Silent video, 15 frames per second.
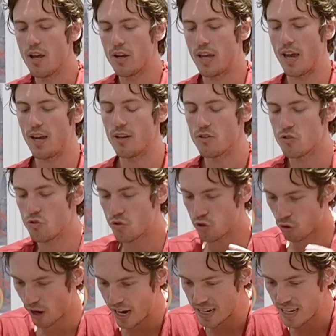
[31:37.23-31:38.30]
Okay.
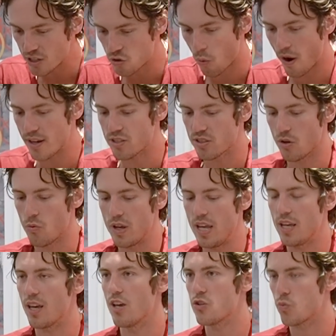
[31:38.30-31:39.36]
Training twice a
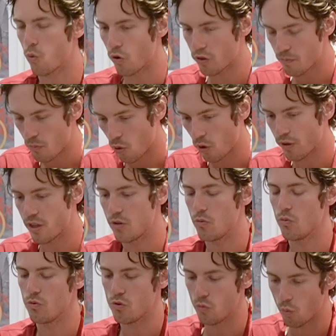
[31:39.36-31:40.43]
week is worth more
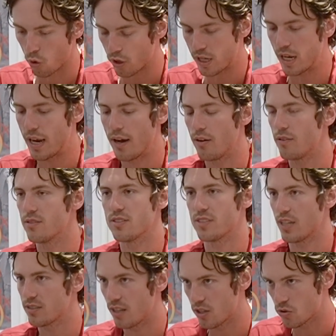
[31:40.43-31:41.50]
than working out
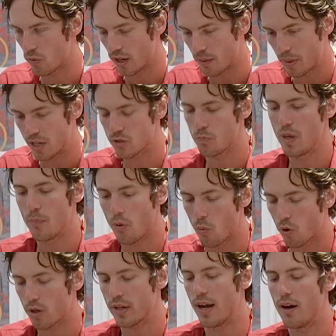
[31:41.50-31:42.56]
six days a week because people
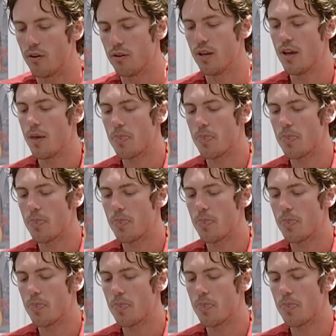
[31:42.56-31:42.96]
work out,